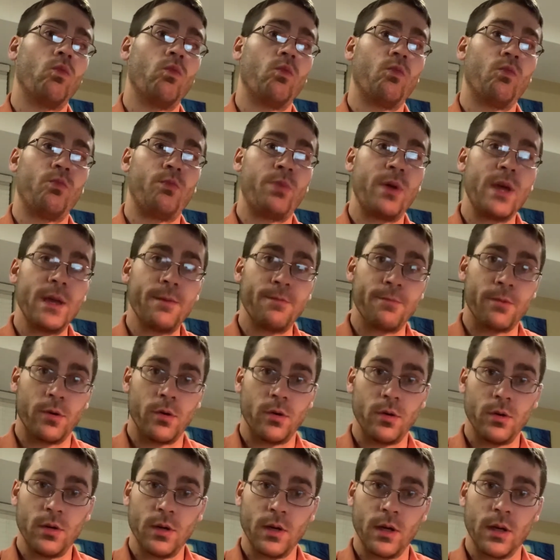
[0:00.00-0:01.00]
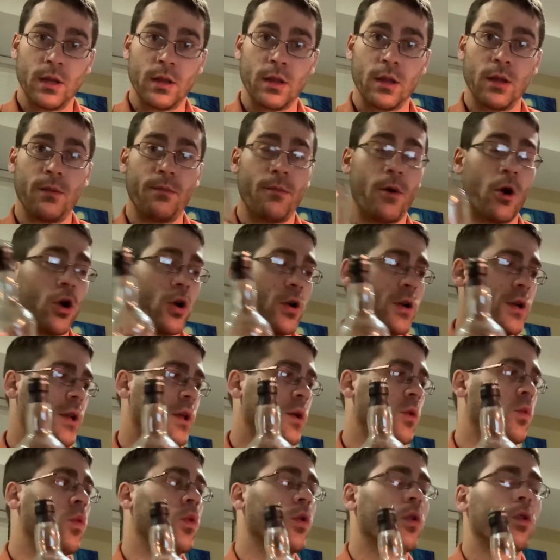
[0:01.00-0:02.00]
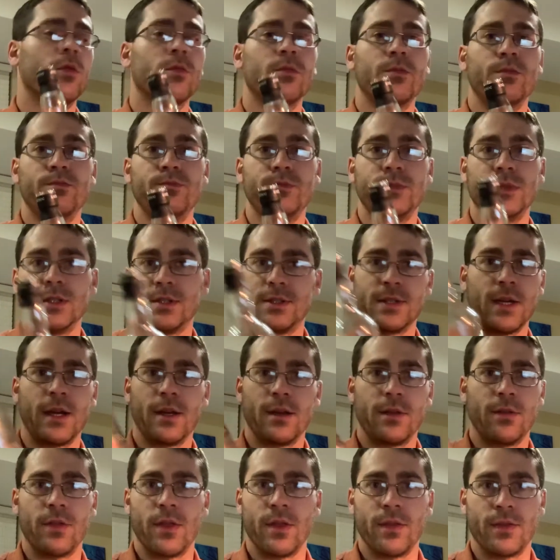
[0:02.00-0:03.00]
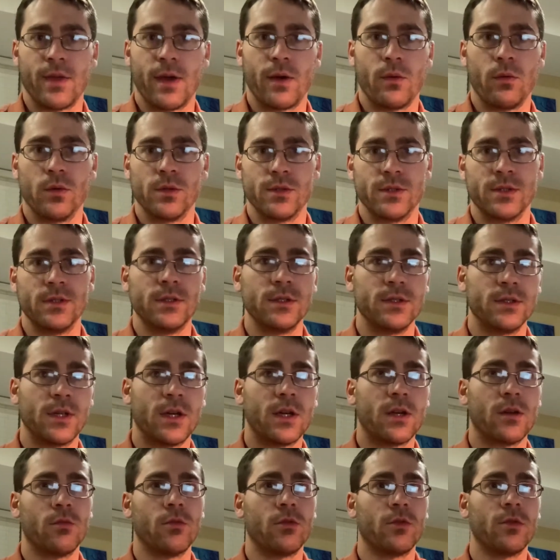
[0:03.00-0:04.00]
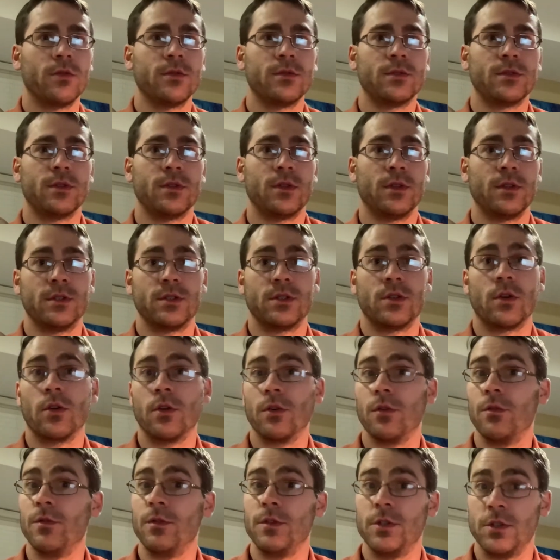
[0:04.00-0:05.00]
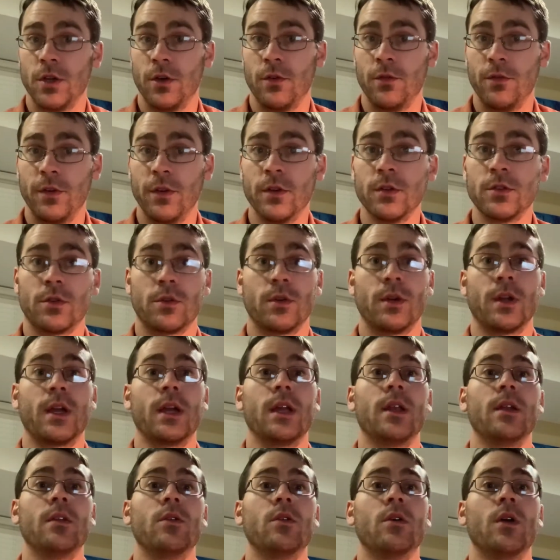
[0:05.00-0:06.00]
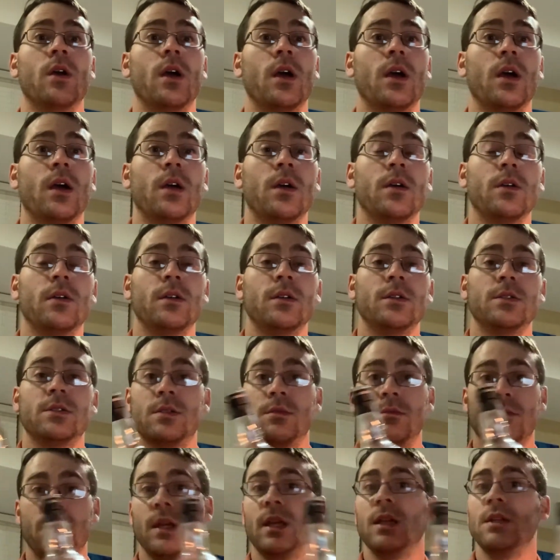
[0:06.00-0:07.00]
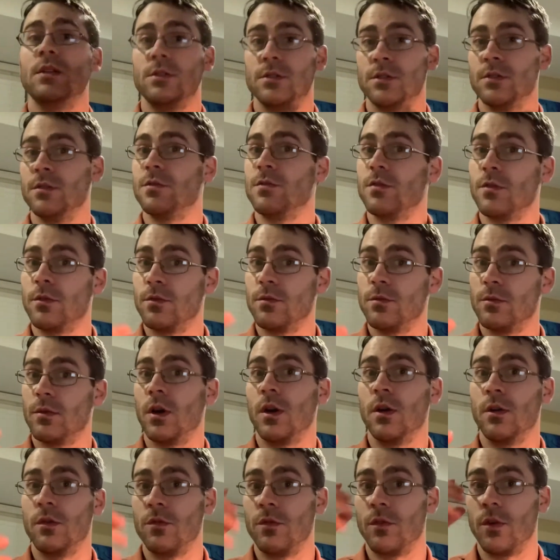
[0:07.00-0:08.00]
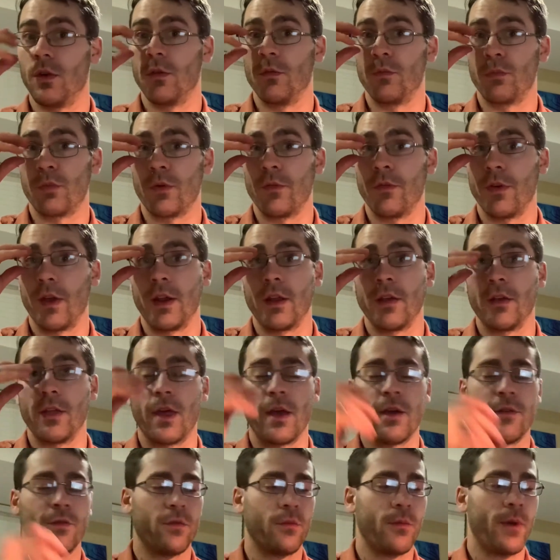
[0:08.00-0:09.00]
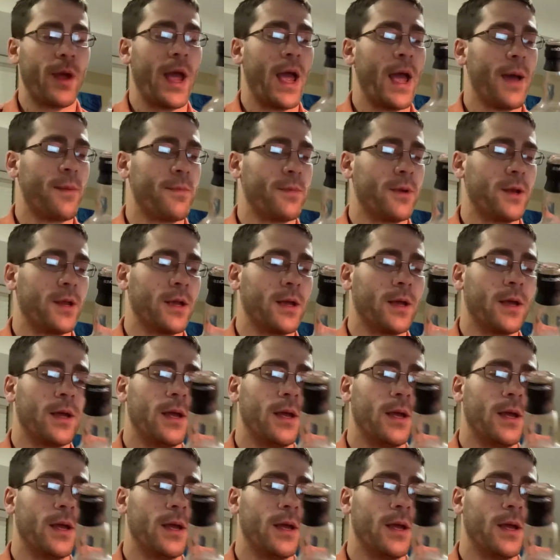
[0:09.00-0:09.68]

people in the marketing world decided that wasn't desirable. So they started chill filtering it. It's a means of preventing that from happening.